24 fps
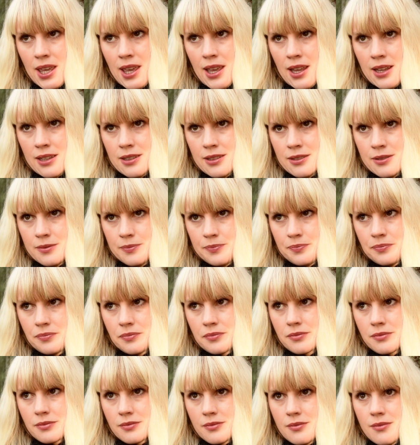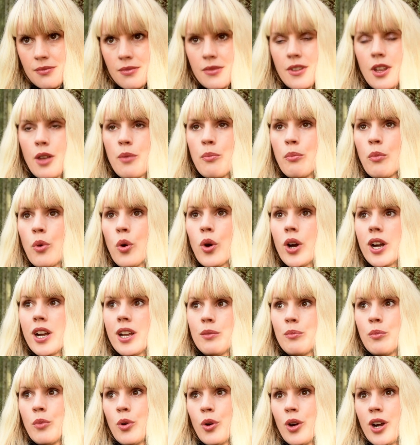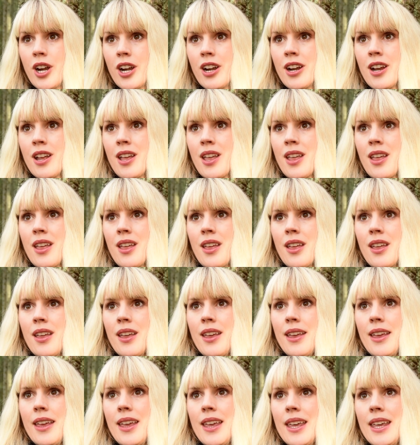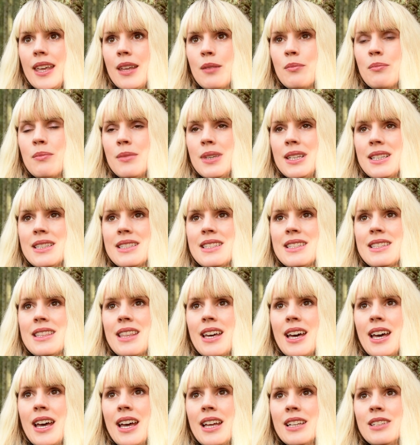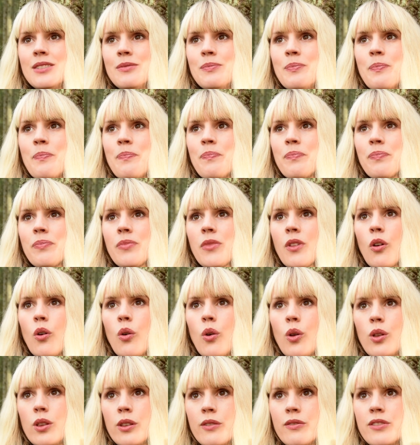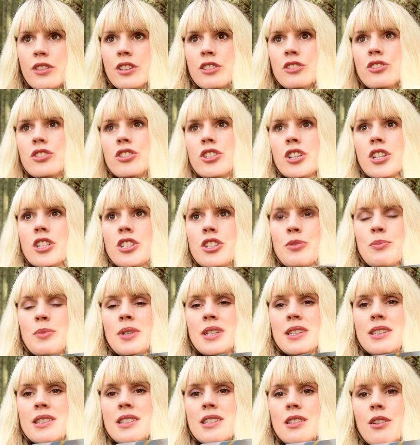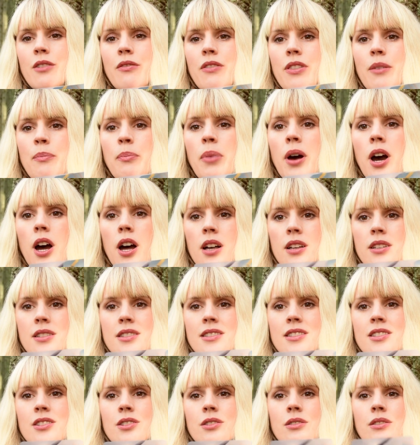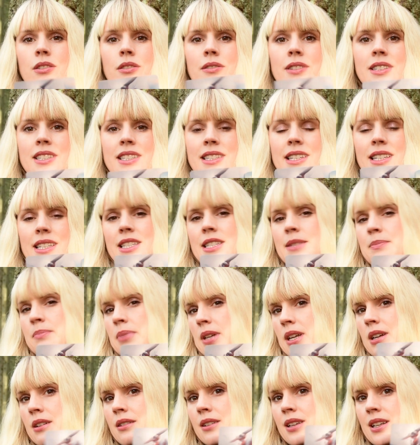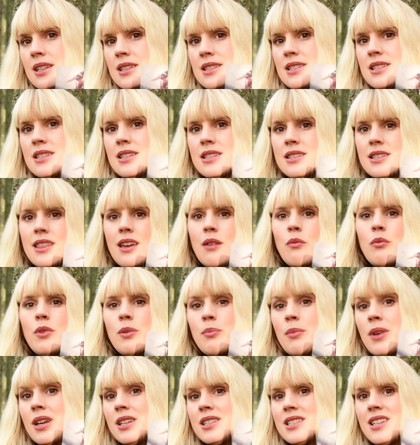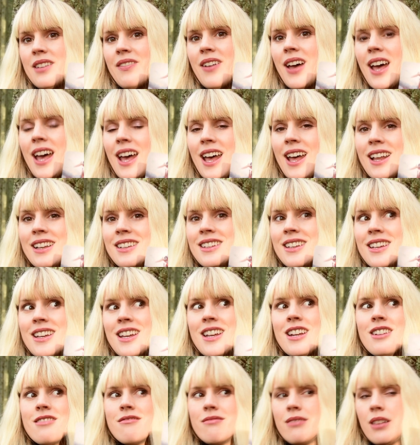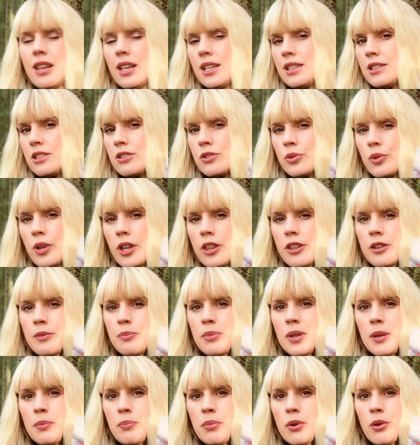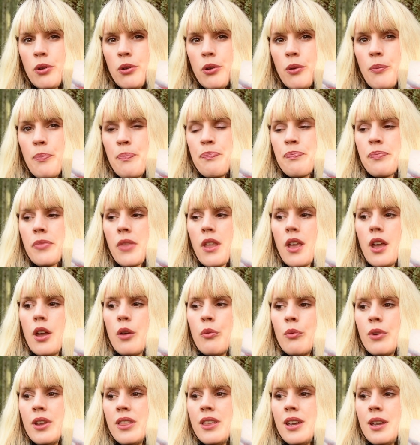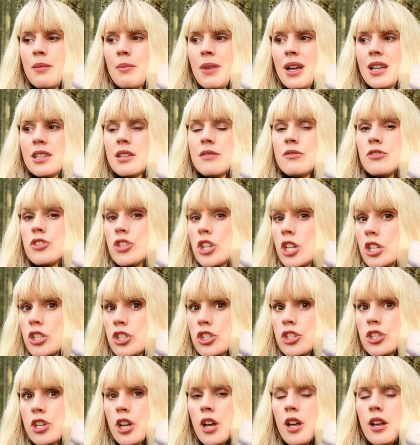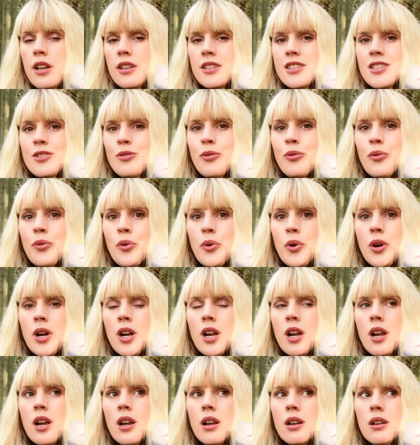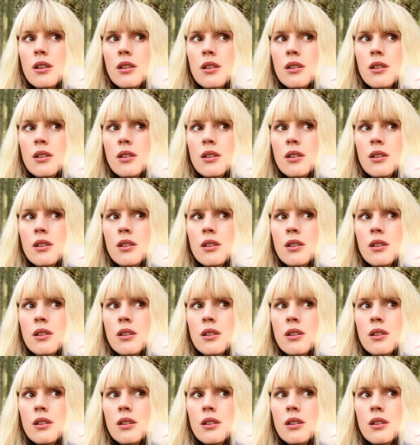in more and more, it means that all of the judgments of the past, these experiences that we might have had related to other people, where they might have judged us for